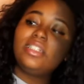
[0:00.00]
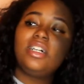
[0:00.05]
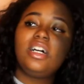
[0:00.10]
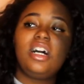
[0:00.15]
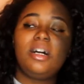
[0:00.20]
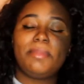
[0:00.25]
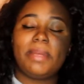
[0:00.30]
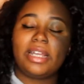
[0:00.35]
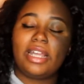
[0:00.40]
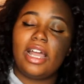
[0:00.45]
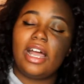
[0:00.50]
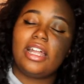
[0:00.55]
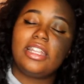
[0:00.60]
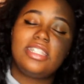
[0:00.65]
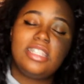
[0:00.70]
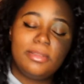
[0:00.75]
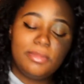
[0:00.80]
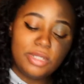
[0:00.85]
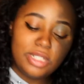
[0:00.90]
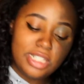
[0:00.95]
Oh my god,
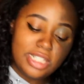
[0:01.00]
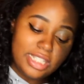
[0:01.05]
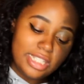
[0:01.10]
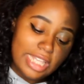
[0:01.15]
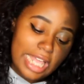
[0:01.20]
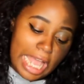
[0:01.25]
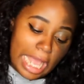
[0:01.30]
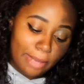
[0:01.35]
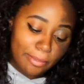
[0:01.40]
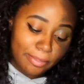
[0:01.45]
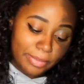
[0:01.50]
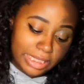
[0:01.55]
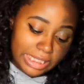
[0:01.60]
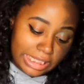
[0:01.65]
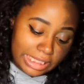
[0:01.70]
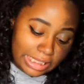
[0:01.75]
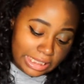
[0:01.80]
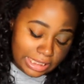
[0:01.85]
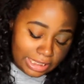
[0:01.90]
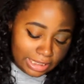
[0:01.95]
someone slapped
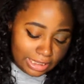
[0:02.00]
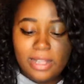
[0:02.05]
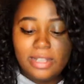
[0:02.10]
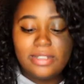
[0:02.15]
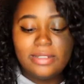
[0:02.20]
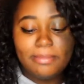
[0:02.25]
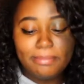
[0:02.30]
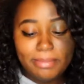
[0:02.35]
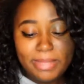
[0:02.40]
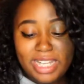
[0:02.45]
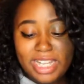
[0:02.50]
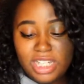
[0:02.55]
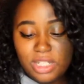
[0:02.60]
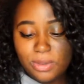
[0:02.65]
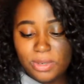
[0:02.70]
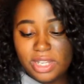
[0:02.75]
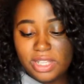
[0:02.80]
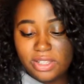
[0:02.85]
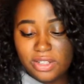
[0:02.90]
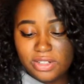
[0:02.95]
me. Me and
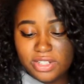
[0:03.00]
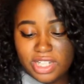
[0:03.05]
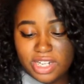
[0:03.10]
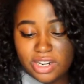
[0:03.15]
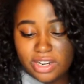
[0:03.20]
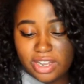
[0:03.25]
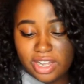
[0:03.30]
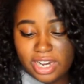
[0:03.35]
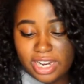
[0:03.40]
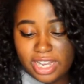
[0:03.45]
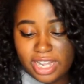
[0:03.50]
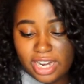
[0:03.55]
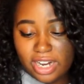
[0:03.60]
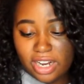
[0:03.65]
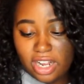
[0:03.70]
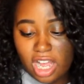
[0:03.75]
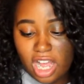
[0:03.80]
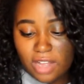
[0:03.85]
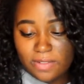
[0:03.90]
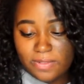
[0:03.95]
twenty thirteen are gonna get
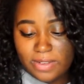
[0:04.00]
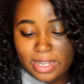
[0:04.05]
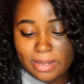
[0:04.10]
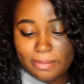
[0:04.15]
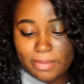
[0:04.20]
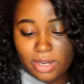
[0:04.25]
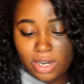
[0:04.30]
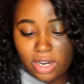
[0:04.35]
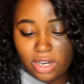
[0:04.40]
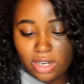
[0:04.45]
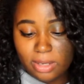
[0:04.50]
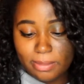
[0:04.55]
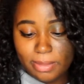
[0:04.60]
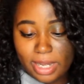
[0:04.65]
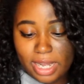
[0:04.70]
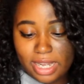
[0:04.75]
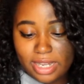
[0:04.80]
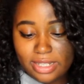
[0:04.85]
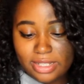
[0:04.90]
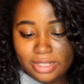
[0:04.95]
a coffee and bid our
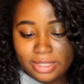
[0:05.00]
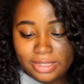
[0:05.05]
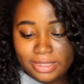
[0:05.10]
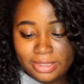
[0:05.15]
goodbyes.